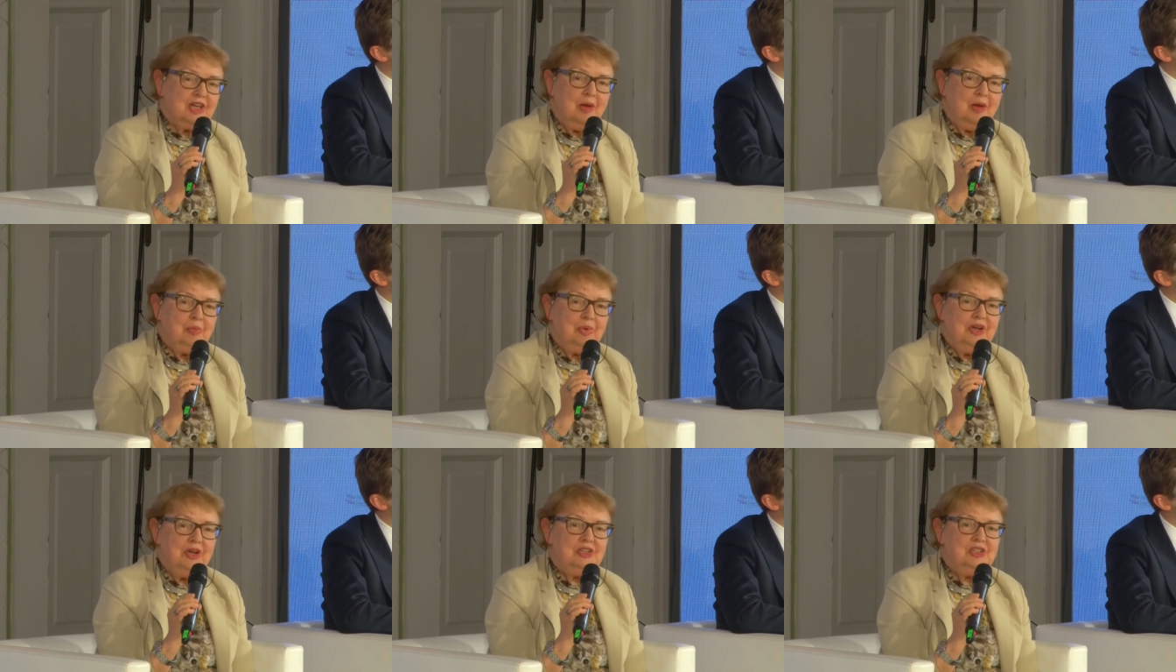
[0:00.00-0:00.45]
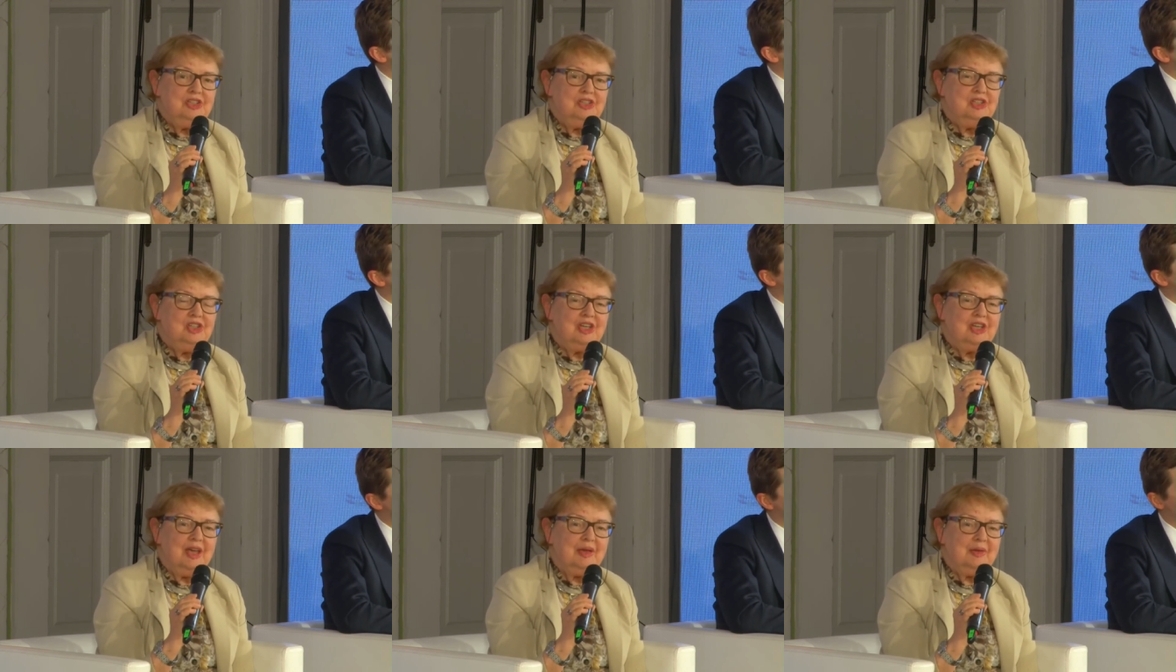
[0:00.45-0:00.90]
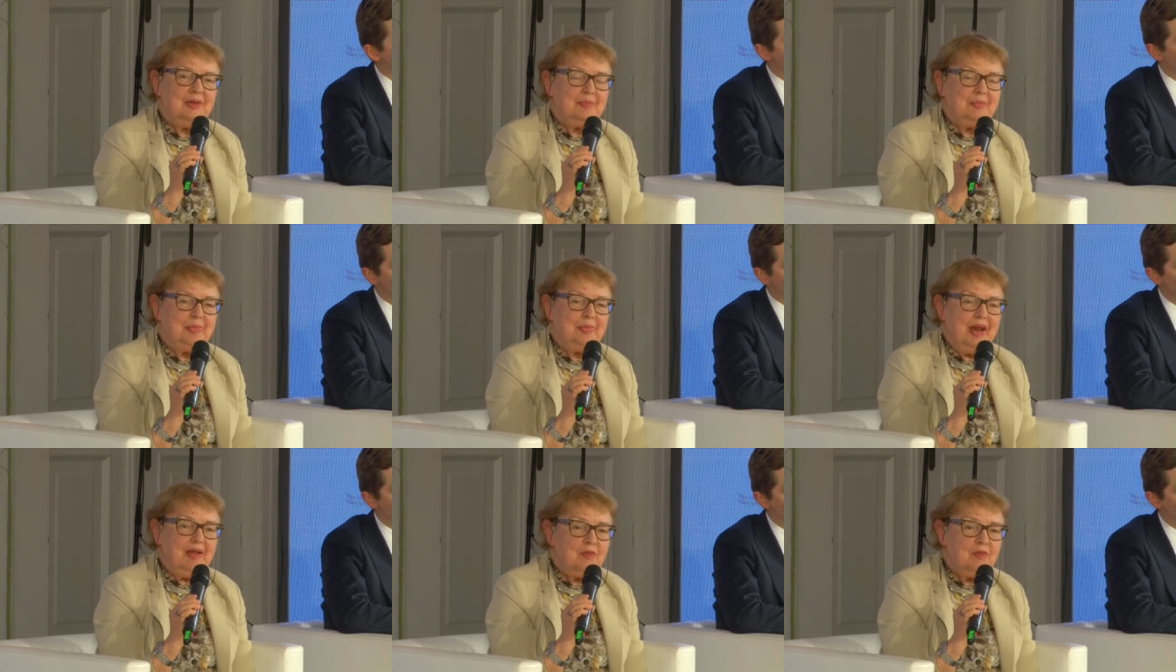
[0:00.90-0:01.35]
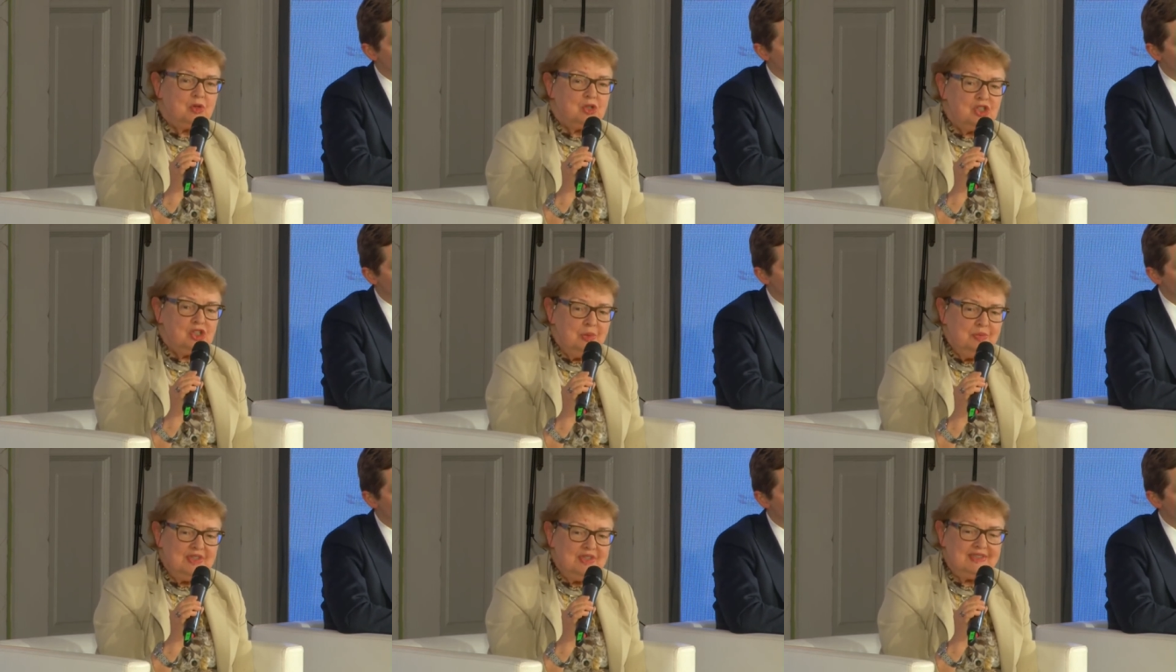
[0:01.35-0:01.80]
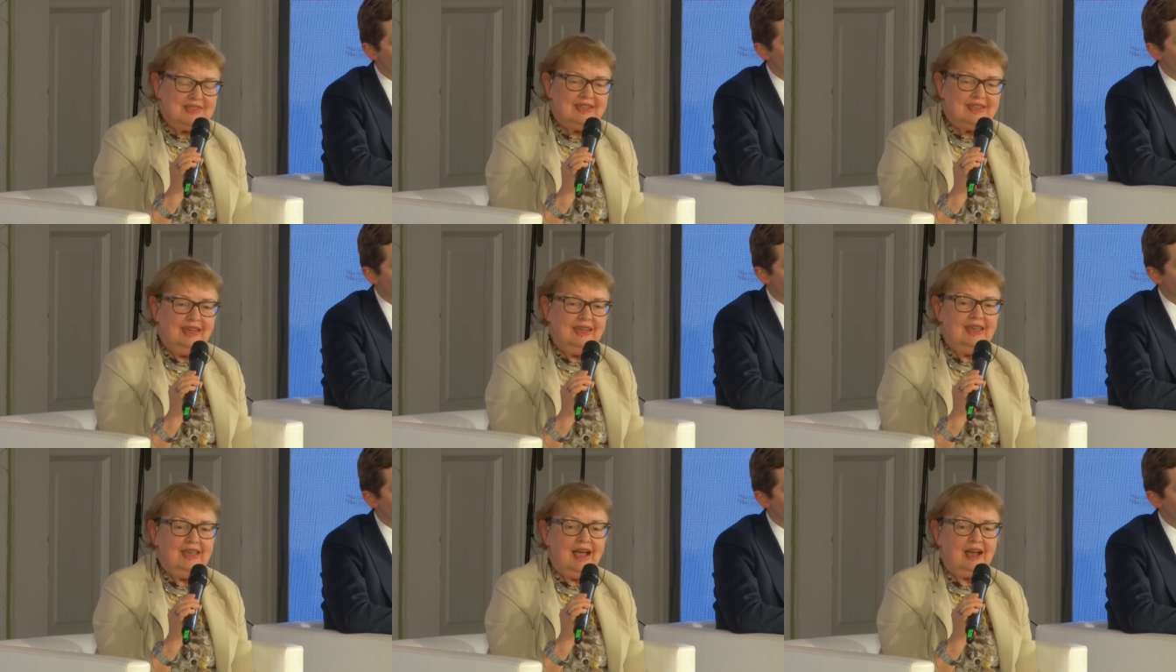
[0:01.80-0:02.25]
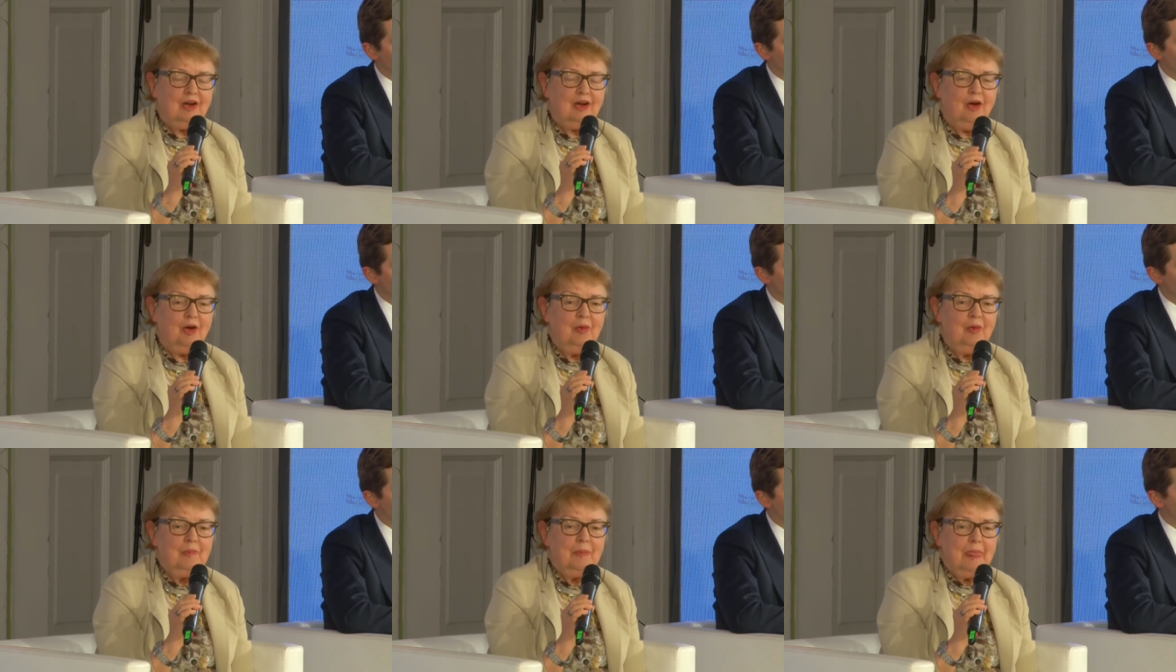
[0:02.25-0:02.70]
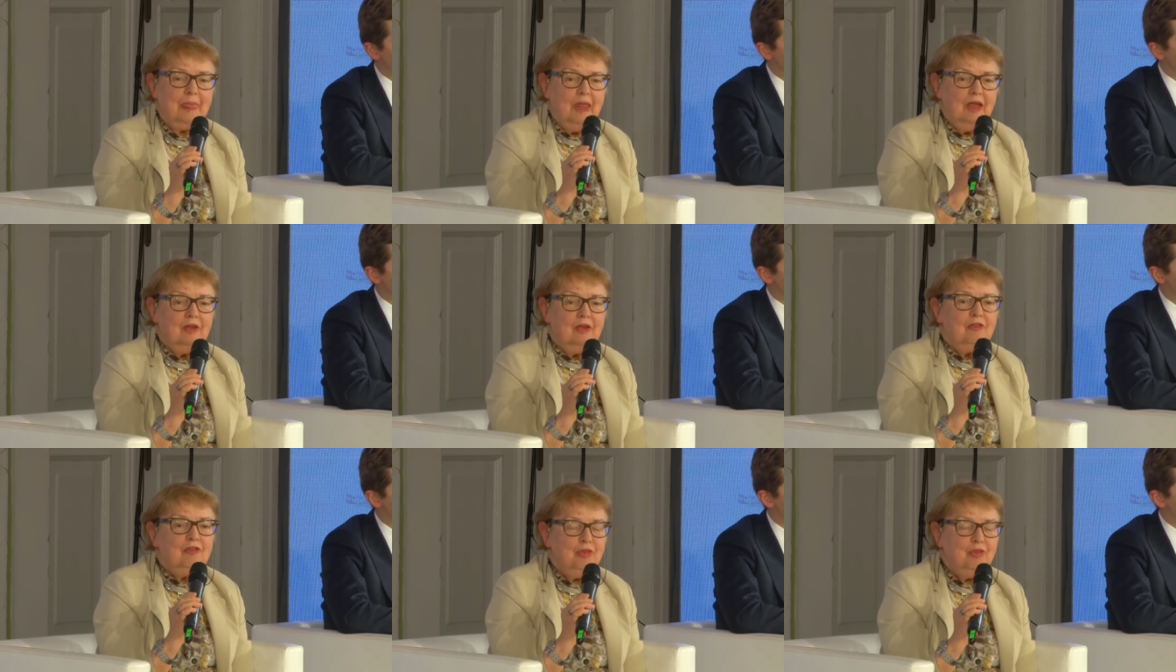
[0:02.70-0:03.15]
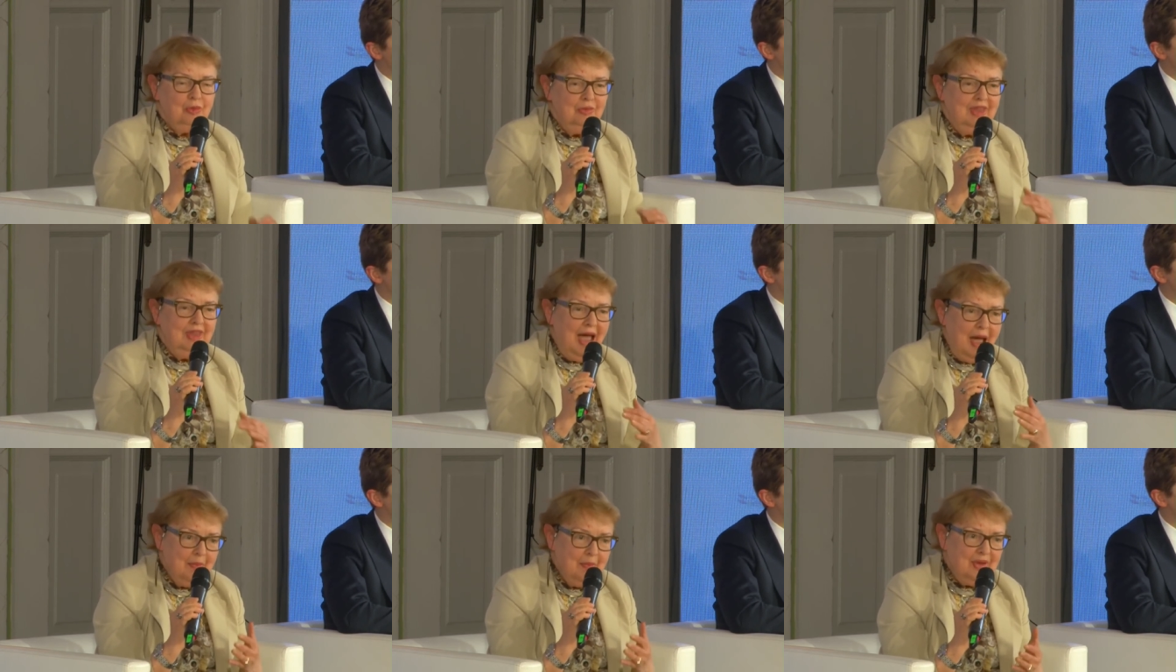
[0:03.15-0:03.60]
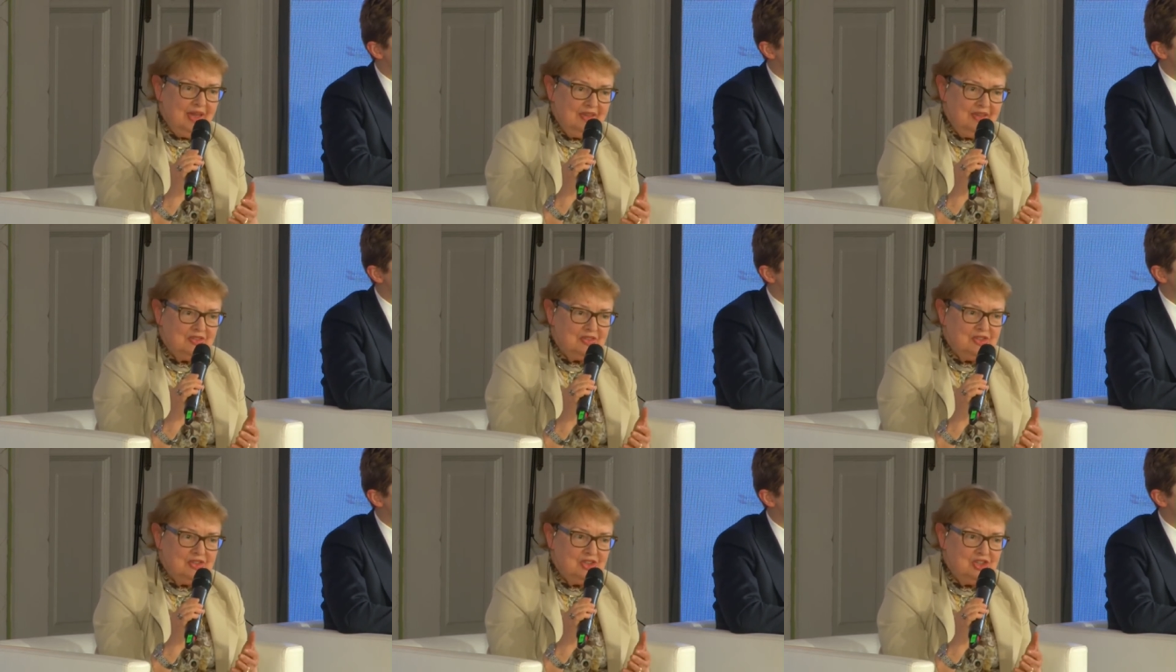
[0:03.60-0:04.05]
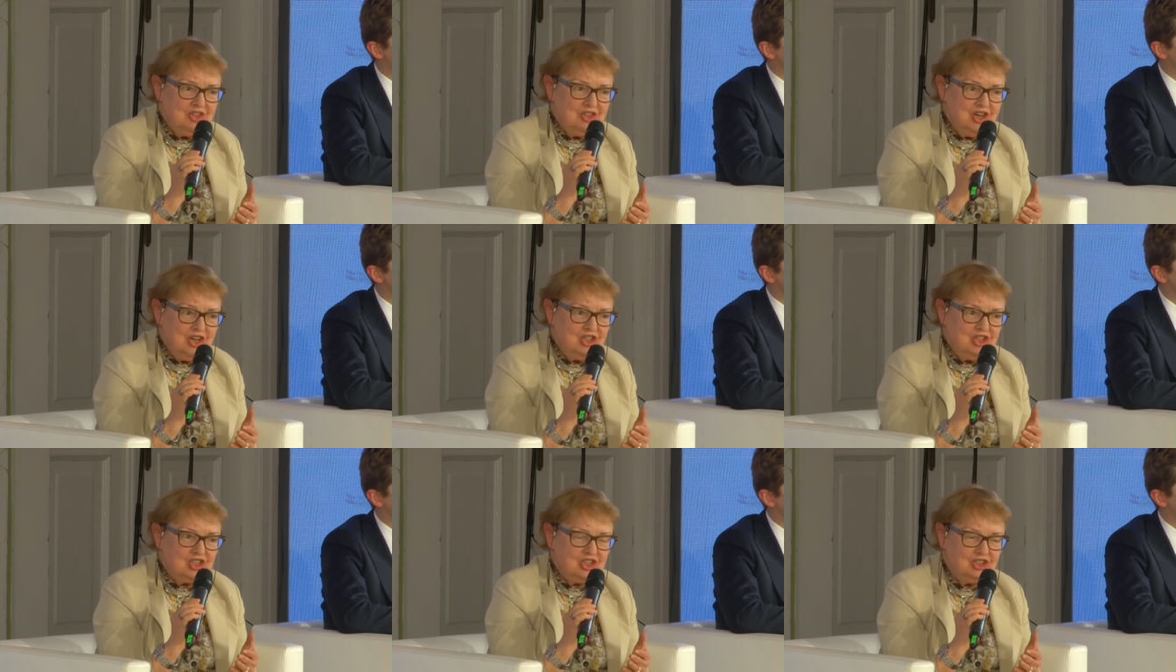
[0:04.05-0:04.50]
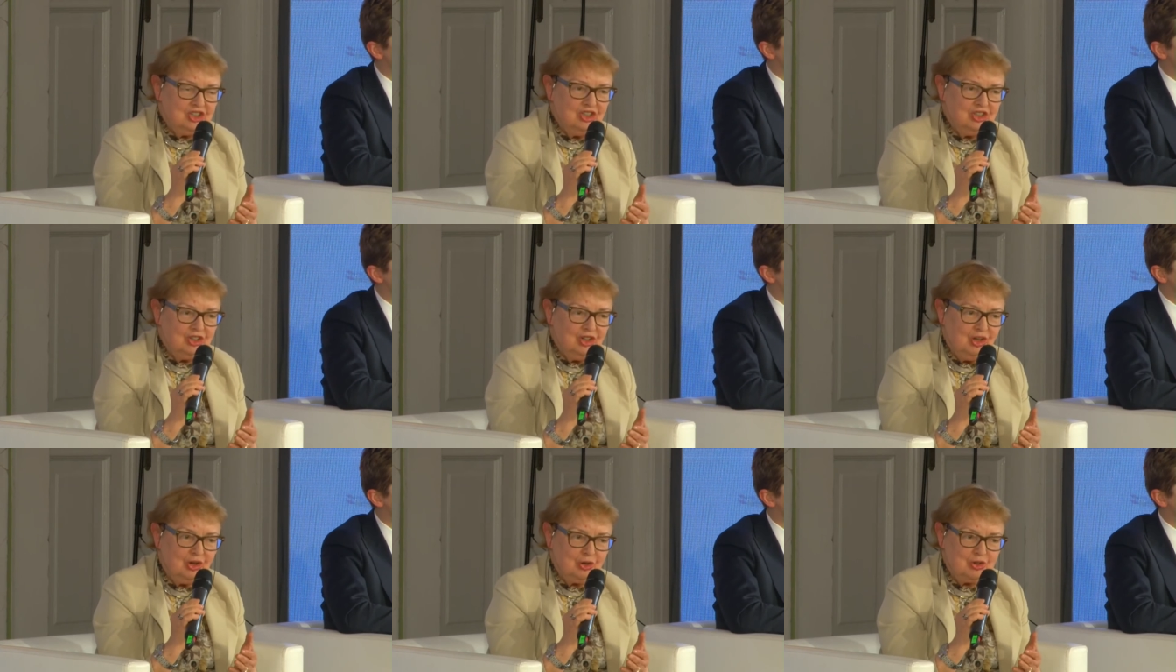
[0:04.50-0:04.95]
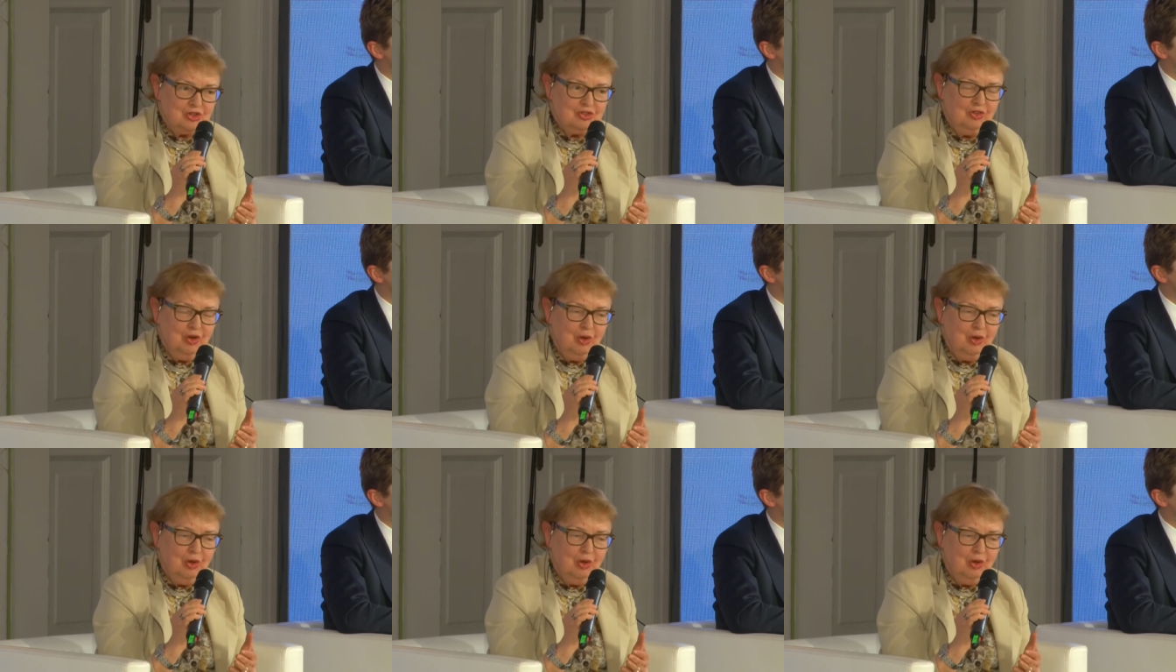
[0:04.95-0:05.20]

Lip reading: why I would like to say that the Roman law as a foundation